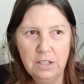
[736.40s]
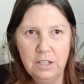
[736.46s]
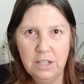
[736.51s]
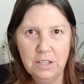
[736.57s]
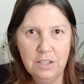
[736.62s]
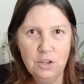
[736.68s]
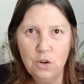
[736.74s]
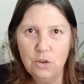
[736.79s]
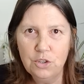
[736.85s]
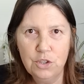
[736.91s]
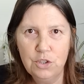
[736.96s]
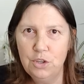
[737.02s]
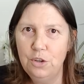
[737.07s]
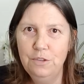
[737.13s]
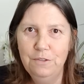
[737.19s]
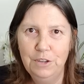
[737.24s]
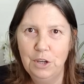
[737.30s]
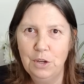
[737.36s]
does not
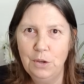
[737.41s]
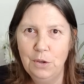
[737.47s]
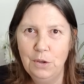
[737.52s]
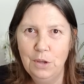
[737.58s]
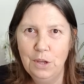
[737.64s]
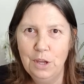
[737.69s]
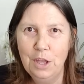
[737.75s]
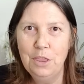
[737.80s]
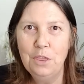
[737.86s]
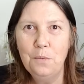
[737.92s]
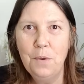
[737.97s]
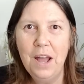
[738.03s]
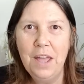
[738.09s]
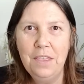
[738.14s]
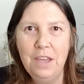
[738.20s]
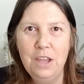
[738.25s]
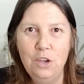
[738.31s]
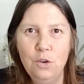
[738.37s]
serve you in the
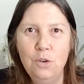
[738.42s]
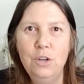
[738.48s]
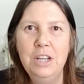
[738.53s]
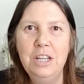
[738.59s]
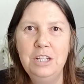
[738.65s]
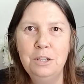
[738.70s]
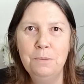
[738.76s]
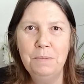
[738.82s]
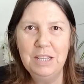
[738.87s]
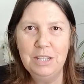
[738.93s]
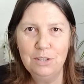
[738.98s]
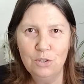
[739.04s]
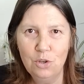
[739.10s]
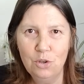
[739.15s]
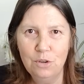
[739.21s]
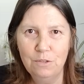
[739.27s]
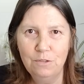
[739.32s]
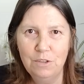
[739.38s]
way that you need to be
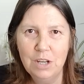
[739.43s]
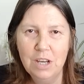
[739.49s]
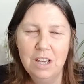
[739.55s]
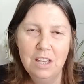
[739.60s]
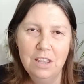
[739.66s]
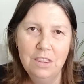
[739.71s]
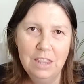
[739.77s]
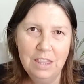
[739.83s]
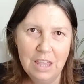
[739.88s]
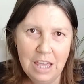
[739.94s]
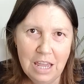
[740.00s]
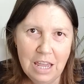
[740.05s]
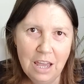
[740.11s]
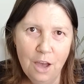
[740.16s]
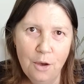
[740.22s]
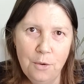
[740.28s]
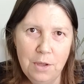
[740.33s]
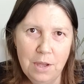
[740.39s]
served. The
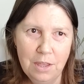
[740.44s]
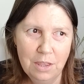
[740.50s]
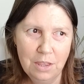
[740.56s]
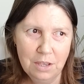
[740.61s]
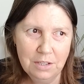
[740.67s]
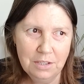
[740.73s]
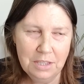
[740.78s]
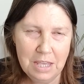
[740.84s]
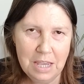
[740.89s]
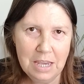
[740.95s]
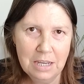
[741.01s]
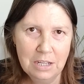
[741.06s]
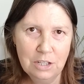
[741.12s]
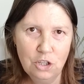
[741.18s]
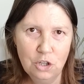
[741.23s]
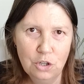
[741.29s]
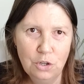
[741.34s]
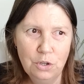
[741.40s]
ego is there
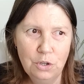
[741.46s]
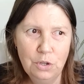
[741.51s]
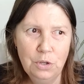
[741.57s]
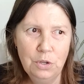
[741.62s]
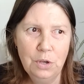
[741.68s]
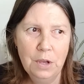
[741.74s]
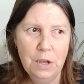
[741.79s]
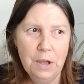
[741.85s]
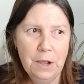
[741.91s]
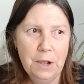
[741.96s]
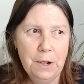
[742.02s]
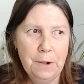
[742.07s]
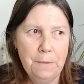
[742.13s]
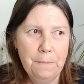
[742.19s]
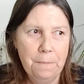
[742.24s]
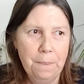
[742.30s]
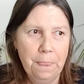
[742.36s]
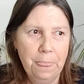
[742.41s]
to
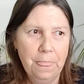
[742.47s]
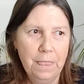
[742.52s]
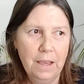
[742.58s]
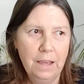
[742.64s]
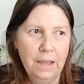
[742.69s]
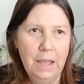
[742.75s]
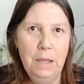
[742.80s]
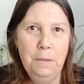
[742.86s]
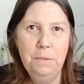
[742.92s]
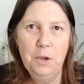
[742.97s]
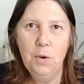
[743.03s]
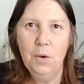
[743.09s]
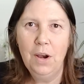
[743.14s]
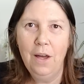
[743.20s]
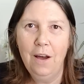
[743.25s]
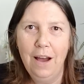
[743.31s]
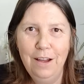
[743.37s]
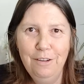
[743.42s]
keep you
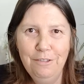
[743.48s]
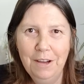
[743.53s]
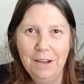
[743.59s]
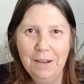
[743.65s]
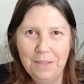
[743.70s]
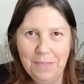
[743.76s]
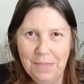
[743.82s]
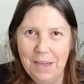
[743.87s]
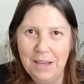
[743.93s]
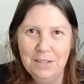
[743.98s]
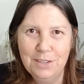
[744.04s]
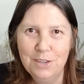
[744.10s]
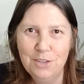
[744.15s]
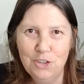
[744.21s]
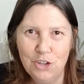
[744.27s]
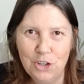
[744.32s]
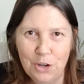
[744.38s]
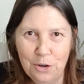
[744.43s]
alive. That's
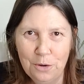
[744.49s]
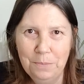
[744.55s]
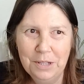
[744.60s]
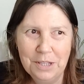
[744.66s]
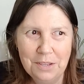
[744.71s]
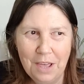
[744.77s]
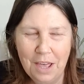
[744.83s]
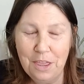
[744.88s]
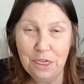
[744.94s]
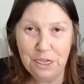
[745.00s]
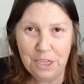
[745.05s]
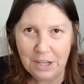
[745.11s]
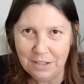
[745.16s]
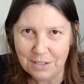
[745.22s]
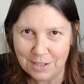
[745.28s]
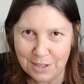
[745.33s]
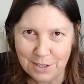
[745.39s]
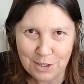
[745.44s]
its job. It
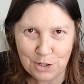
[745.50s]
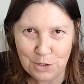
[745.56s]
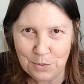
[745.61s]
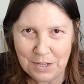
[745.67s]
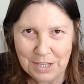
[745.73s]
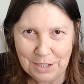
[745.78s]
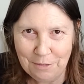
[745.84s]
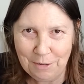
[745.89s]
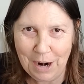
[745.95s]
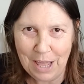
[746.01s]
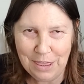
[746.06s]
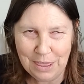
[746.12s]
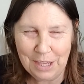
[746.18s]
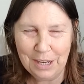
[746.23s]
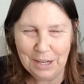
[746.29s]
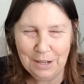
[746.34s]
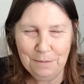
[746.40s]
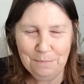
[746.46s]
thinks it's doing the right
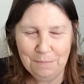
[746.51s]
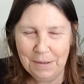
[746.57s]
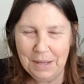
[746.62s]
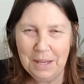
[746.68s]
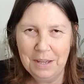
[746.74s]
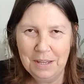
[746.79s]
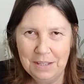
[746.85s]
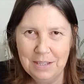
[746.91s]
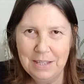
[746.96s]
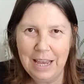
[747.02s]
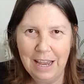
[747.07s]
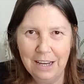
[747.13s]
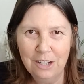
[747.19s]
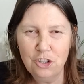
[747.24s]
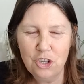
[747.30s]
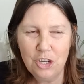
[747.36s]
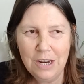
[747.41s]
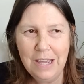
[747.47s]
thing, but it's
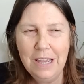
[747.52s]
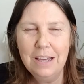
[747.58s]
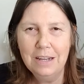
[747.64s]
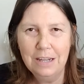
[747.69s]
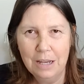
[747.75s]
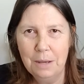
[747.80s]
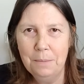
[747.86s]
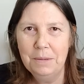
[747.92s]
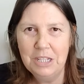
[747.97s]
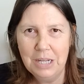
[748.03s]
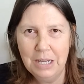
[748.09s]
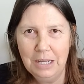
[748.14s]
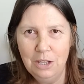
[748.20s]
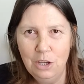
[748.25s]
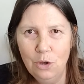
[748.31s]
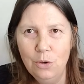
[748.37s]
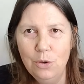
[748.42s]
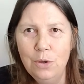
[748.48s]
actually
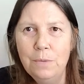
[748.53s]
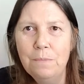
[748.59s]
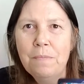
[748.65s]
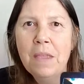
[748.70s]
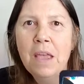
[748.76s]
inhibiting you,